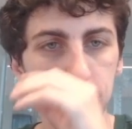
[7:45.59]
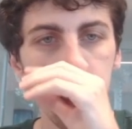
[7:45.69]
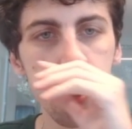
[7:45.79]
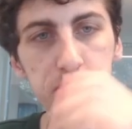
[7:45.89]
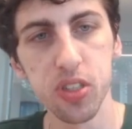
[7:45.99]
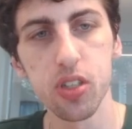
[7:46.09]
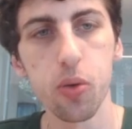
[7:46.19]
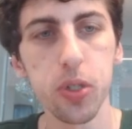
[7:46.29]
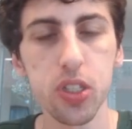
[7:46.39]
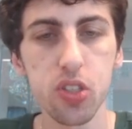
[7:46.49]
And so
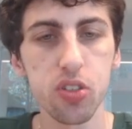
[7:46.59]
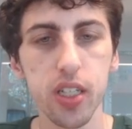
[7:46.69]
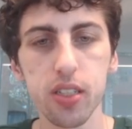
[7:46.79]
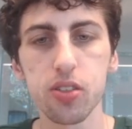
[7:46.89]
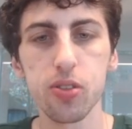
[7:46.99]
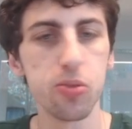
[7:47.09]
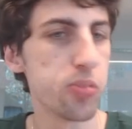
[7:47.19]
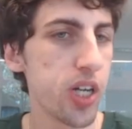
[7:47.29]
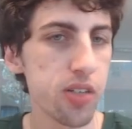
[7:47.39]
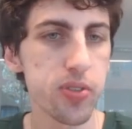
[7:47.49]
we're just trying to
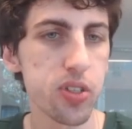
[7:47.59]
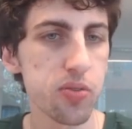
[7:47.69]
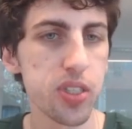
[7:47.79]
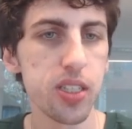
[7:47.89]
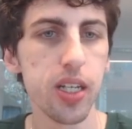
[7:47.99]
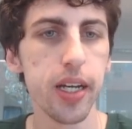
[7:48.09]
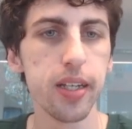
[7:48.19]
block for 3,